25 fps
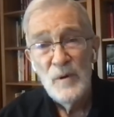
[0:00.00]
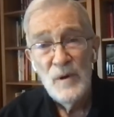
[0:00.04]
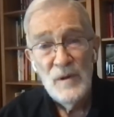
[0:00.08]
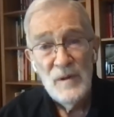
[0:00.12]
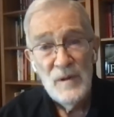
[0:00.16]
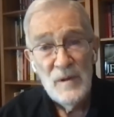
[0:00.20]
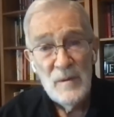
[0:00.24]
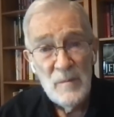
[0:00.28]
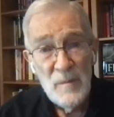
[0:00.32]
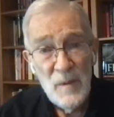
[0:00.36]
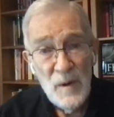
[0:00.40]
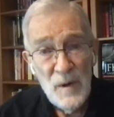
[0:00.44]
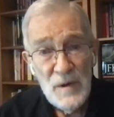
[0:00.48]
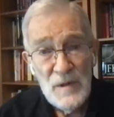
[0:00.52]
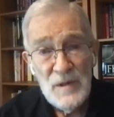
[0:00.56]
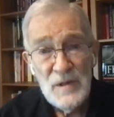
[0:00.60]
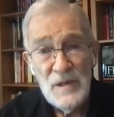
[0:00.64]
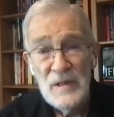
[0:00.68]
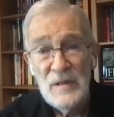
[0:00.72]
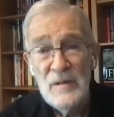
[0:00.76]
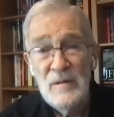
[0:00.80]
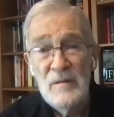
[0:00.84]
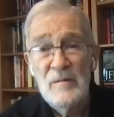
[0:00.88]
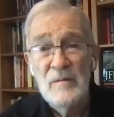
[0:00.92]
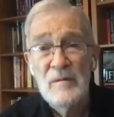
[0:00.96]
Brother
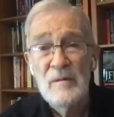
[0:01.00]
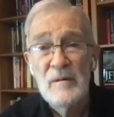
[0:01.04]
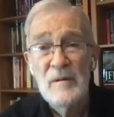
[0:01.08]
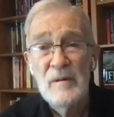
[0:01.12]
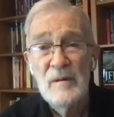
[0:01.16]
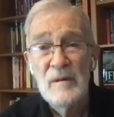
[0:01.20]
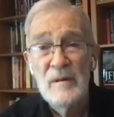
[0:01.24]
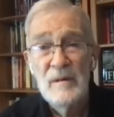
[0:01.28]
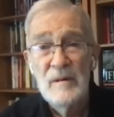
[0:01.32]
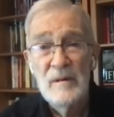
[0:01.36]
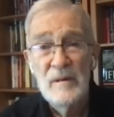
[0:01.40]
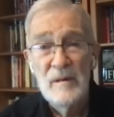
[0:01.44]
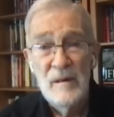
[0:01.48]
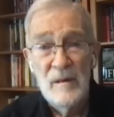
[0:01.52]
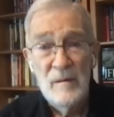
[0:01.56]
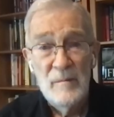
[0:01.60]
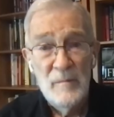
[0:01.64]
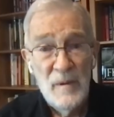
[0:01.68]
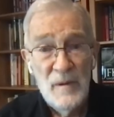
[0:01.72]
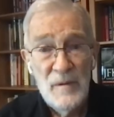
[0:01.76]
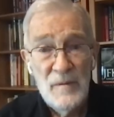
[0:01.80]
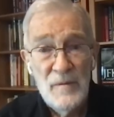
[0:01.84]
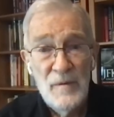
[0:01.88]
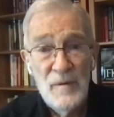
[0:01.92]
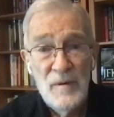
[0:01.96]
Morton,
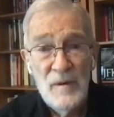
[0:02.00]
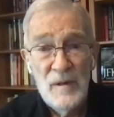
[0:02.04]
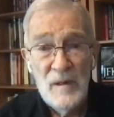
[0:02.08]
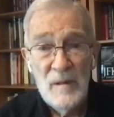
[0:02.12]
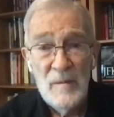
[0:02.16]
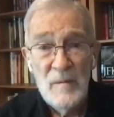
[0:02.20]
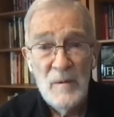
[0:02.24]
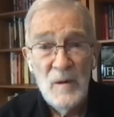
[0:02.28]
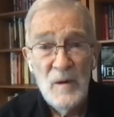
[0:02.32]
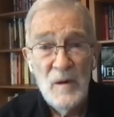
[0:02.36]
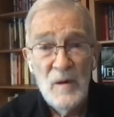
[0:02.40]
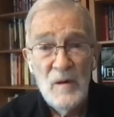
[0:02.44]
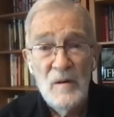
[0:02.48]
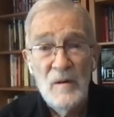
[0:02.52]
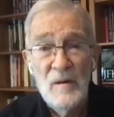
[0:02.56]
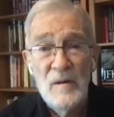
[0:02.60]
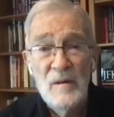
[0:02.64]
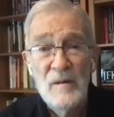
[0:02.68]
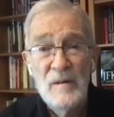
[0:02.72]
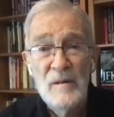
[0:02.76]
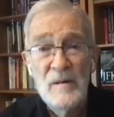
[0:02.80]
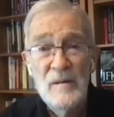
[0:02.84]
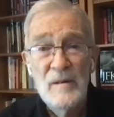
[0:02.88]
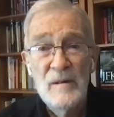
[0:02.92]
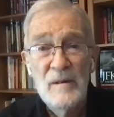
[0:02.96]
before them all.
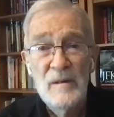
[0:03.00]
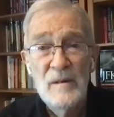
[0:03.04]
